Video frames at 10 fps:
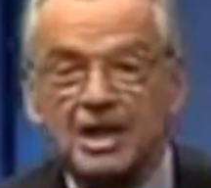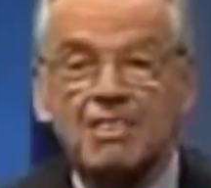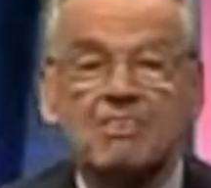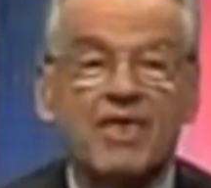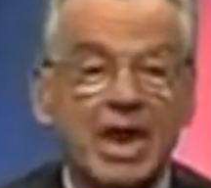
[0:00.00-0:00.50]

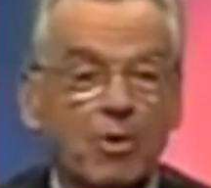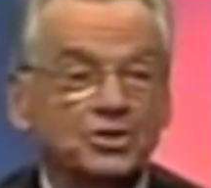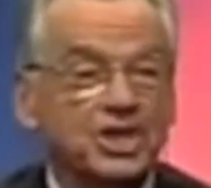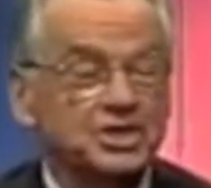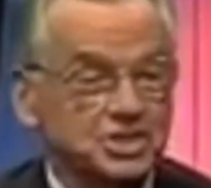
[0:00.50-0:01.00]
They want
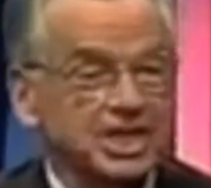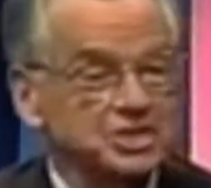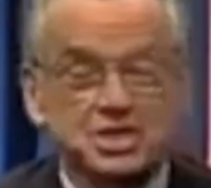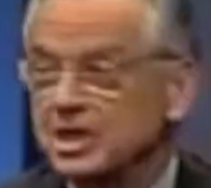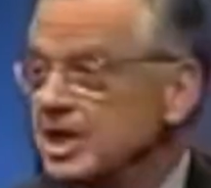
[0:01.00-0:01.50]
the
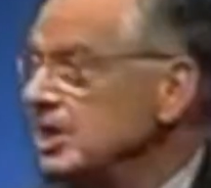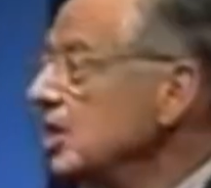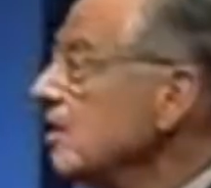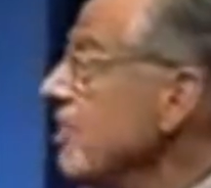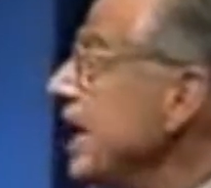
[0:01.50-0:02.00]
attention
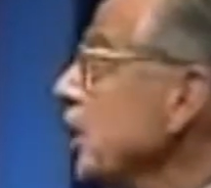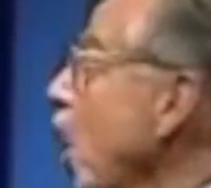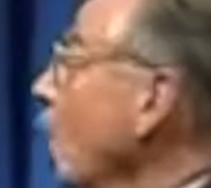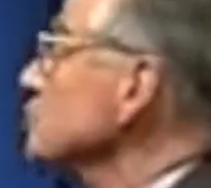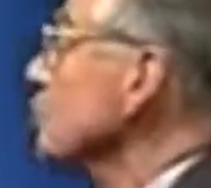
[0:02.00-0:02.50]
that
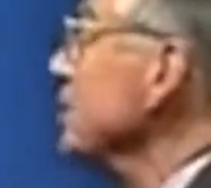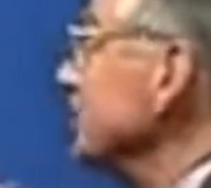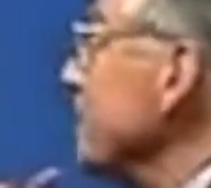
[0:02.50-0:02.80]
goes with the